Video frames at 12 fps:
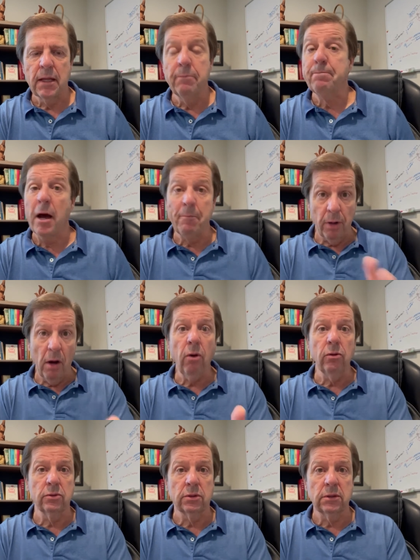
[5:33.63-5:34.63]

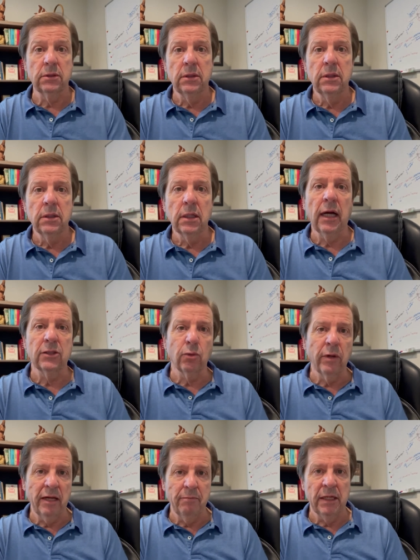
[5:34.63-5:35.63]
oppose God's
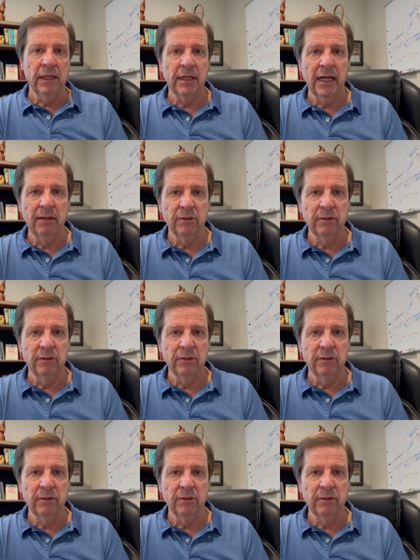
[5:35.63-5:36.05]
way at many times.